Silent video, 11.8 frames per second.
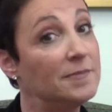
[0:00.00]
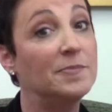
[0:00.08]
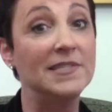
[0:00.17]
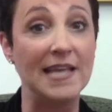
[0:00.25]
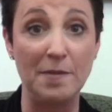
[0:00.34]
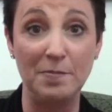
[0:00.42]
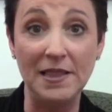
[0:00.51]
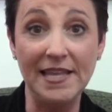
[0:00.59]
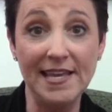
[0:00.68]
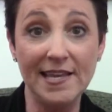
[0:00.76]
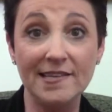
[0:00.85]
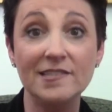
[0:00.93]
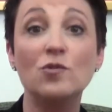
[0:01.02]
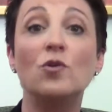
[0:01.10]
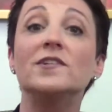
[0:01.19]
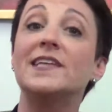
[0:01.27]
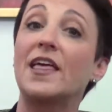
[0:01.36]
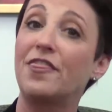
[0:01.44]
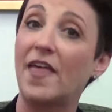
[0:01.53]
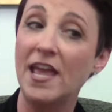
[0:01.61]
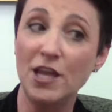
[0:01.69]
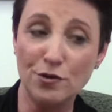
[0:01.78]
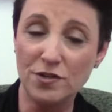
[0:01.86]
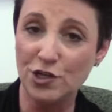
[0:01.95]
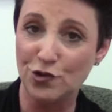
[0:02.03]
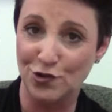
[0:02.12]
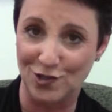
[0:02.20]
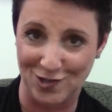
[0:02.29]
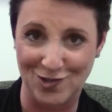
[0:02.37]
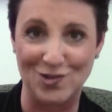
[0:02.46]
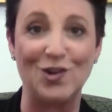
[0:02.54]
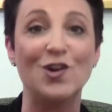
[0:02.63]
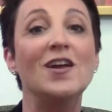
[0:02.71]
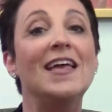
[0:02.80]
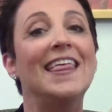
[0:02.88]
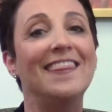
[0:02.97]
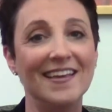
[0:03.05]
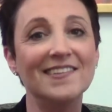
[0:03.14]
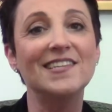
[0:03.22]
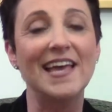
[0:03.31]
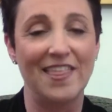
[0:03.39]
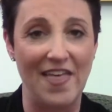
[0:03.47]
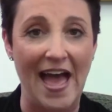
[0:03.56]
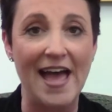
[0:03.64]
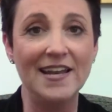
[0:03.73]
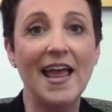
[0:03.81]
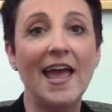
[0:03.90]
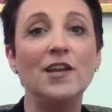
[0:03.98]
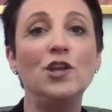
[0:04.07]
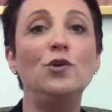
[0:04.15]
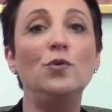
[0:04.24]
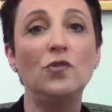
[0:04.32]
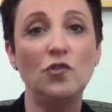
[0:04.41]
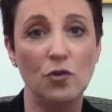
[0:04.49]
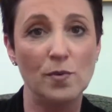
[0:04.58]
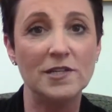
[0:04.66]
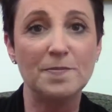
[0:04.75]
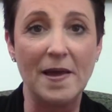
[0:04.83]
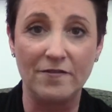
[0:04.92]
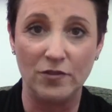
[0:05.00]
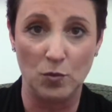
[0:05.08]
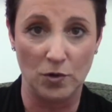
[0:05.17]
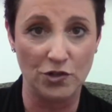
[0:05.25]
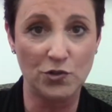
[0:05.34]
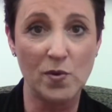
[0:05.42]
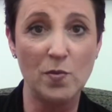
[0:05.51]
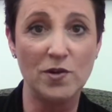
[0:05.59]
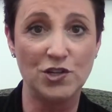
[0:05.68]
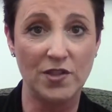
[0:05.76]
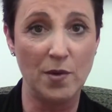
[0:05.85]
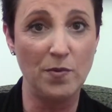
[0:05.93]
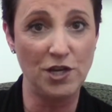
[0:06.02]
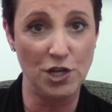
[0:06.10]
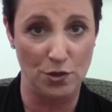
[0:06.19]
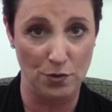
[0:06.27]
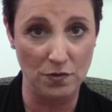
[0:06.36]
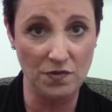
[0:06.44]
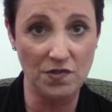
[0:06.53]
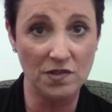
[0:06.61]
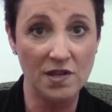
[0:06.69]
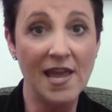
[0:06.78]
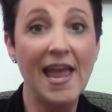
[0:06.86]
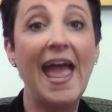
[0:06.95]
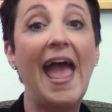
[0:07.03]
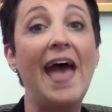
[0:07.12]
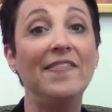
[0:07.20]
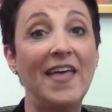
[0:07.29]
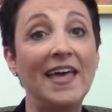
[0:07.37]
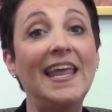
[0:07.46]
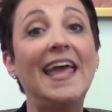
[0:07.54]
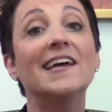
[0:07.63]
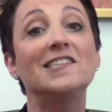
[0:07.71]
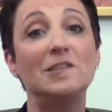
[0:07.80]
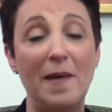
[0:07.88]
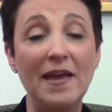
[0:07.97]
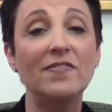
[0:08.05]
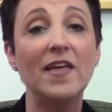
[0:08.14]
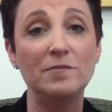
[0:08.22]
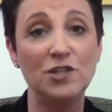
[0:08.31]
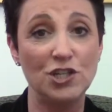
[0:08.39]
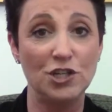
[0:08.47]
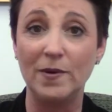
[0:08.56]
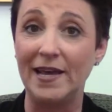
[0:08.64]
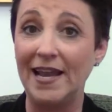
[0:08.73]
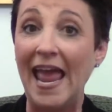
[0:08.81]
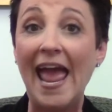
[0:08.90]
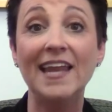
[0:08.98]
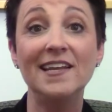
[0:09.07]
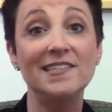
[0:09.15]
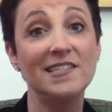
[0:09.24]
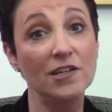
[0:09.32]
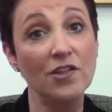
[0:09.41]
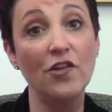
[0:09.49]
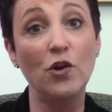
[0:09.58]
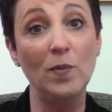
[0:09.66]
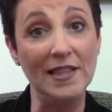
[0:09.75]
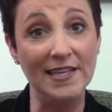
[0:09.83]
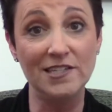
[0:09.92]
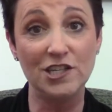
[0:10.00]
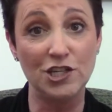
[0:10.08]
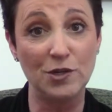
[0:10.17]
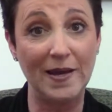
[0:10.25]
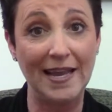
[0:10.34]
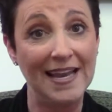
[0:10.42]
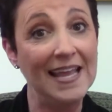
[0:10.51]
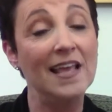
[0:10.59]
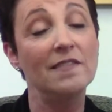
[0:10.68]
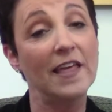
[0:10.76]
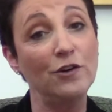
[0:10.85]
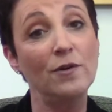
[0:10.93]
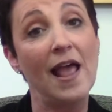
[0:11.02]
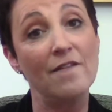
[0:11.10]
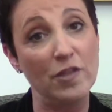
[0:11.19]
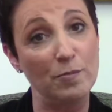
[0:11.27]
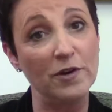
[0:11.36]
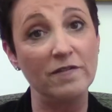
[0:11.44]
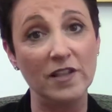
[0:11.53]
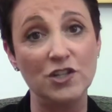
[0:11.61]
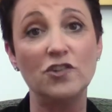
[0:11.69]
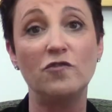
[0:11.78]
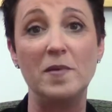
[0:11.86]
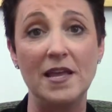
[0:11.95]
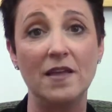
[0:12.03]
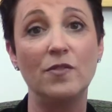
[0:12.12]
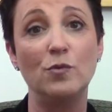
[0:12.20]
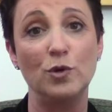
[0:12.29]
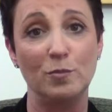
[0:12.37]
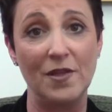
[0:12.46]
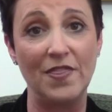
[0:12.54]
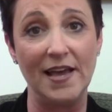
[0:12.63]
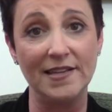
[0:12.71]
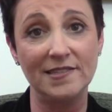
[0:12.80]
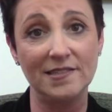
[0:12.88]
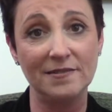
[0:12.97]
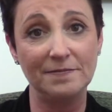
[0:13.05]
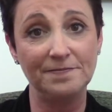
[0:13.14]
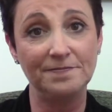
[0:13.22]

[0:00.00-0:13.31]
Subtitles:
say please or say thank you to your sister, things like that, and use the respectful words we wish they would use, and then expect them to do it. And until they're willing to do it, they don't have the privilege of being in the room with us.